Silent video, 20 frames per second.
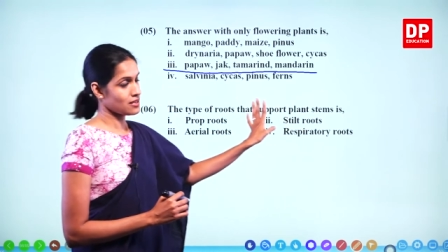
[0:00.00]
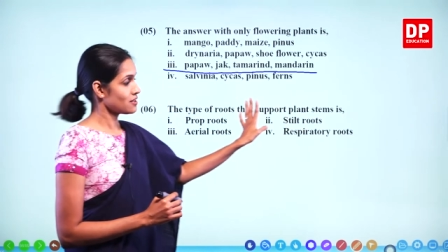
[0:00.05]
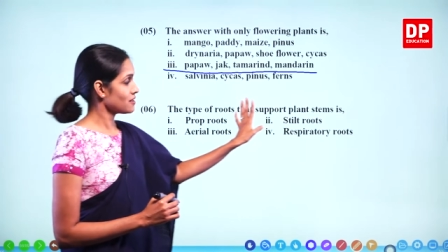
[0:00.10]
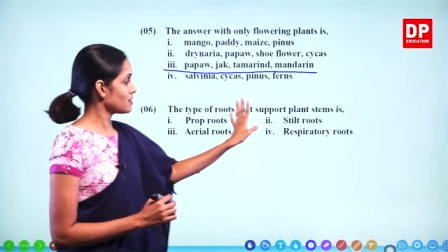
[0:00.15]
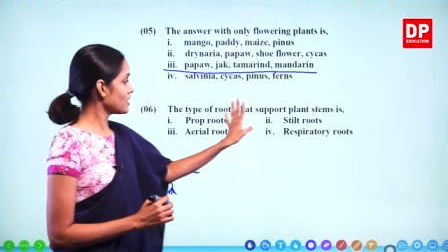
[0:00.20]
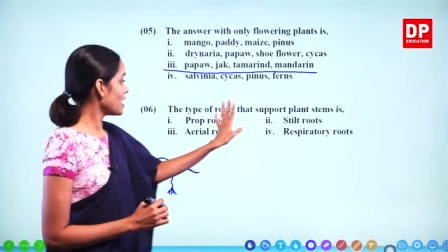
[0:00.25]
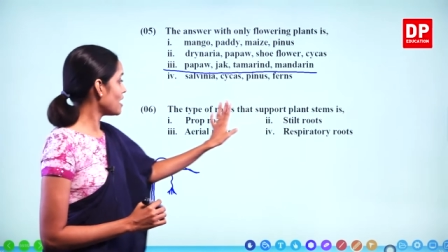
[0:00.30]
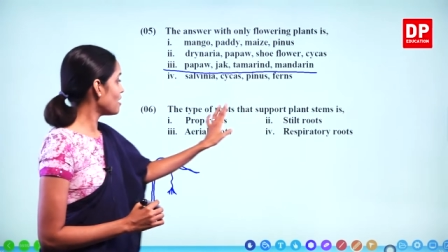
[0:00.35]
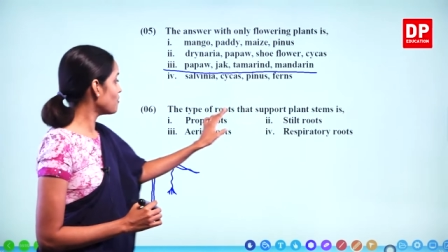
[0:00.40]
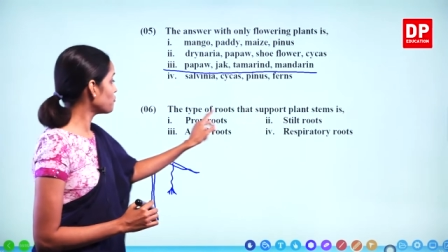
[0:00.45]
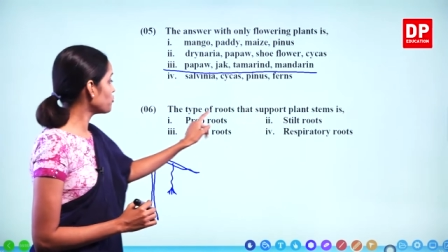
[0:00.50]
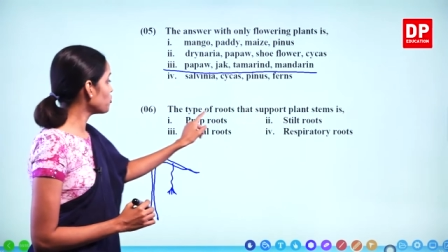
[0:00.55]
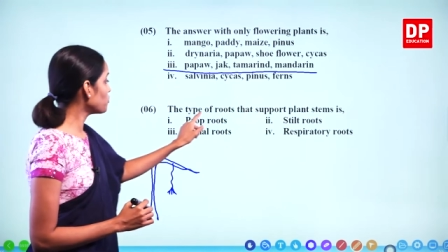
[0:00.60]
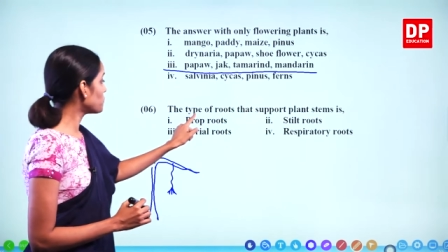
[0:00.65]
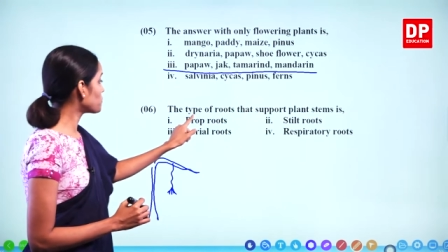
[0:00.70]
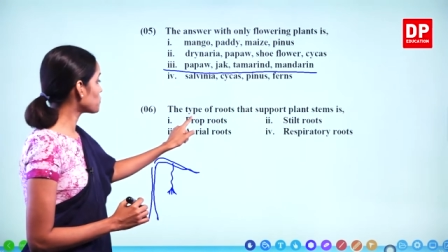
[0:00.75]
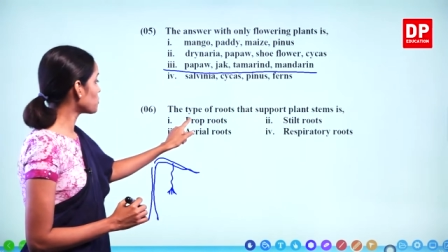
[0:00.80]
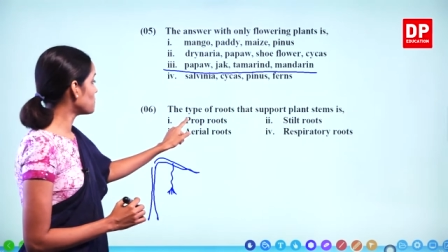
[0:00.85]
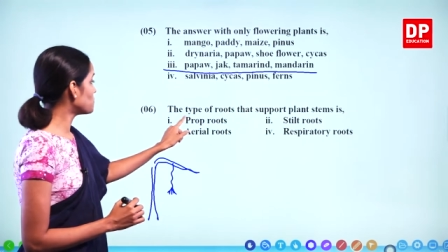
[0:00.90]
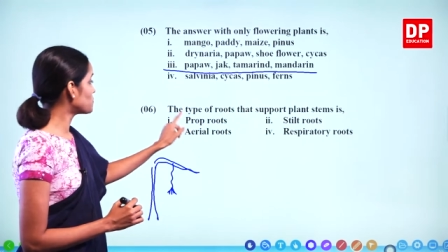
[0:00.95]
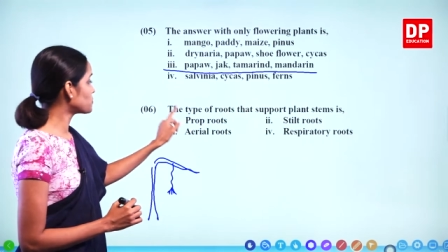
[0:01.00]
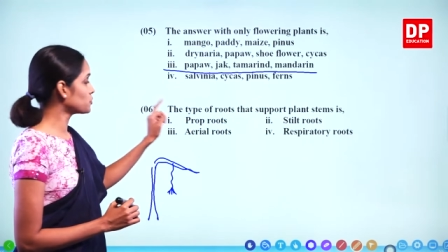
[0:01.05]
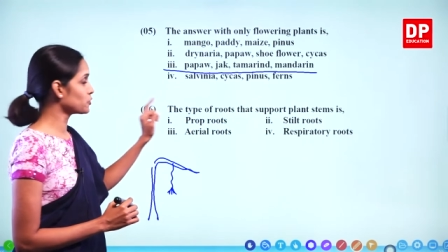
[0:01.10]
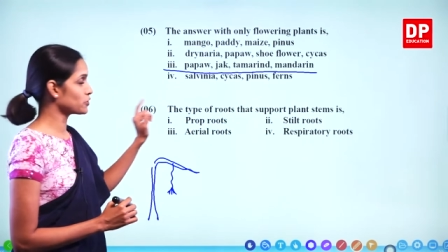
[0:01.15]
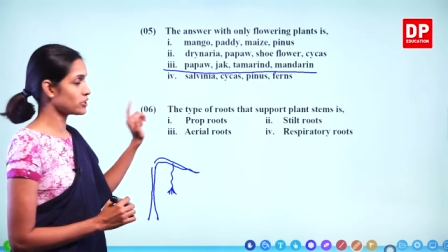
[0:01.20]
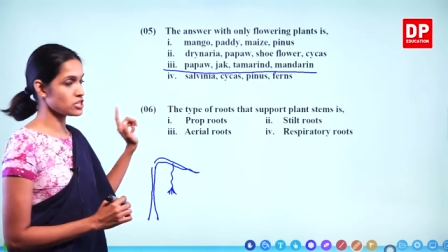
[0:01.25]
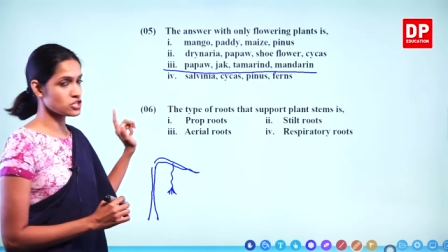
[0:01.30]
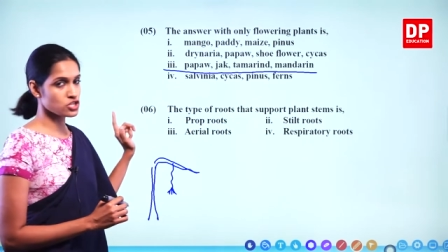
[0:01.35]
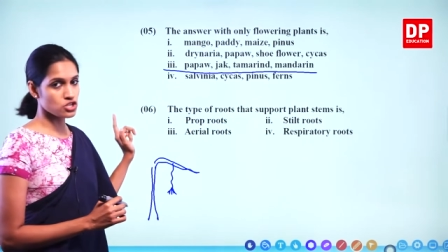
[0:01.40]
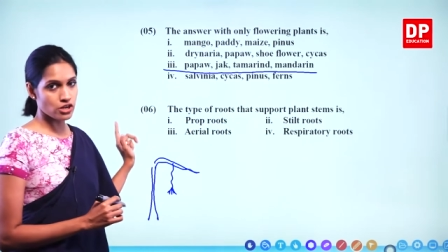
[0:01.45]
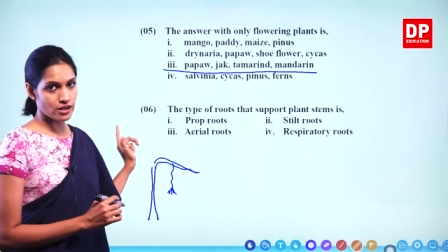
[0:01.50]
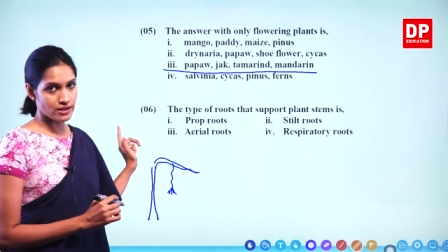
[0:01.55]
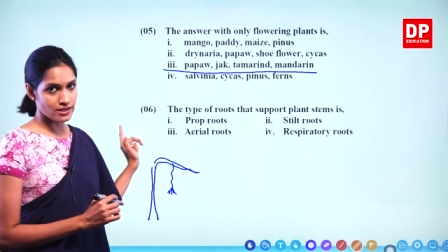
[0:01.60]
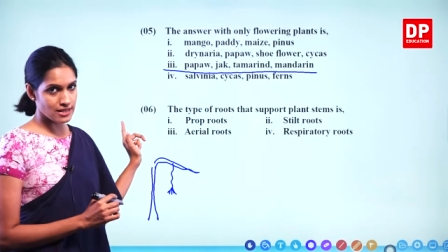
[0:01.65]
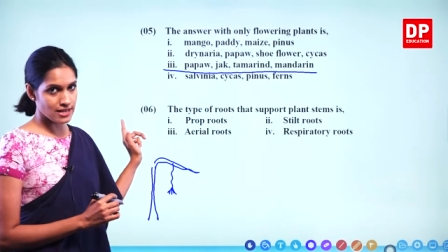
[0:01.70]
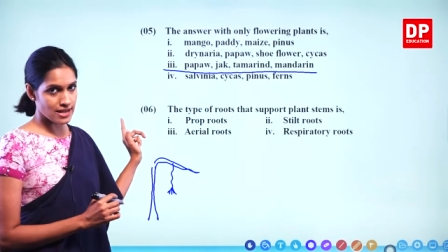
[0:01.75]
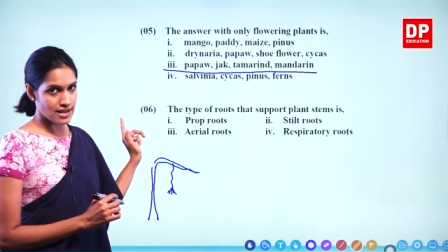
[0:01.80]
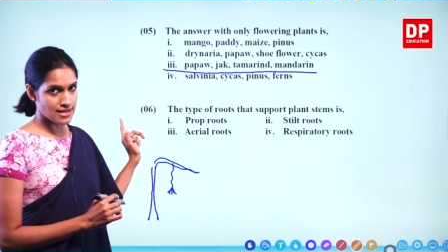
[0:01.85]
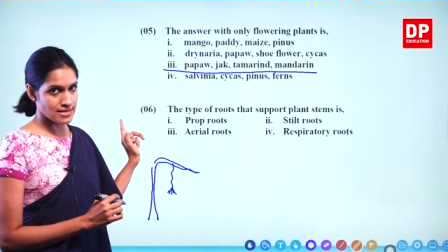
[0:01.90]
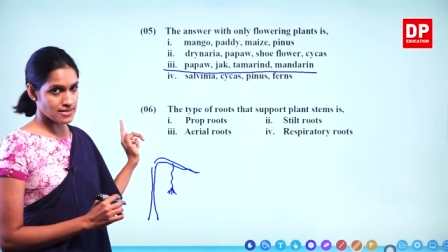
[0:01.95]
Therefore, prop root is not
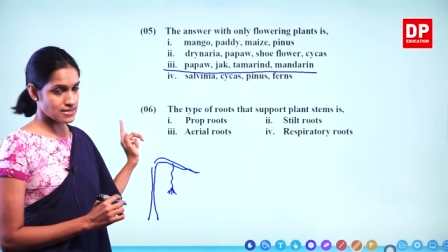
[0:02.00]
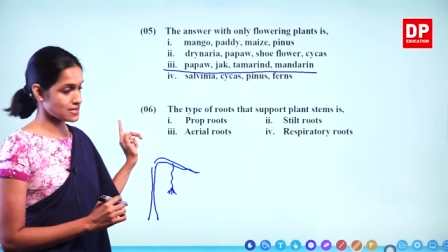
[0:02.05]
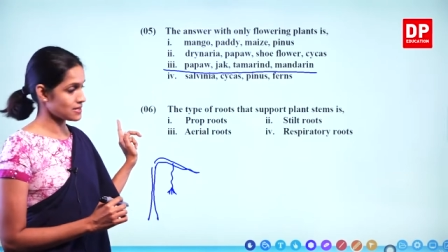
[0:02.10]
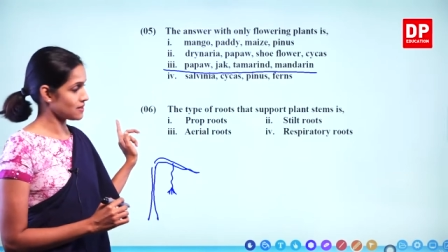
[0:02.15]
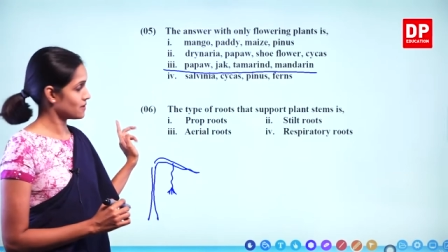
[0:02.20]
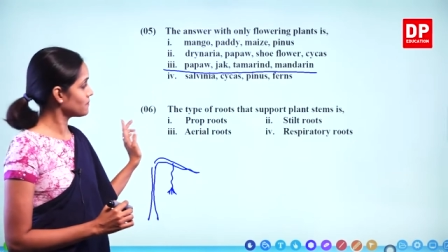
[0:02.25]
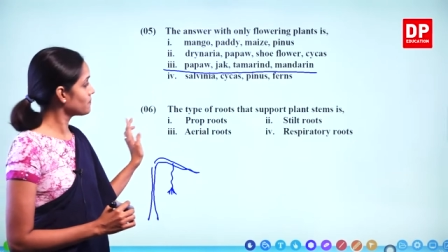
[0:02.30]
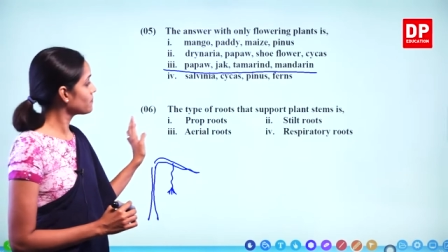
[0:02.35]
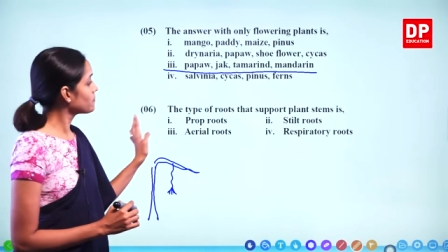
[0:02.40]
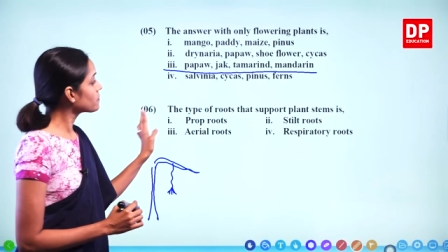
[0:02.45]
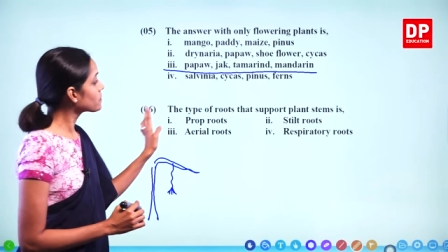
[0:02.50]
the answer.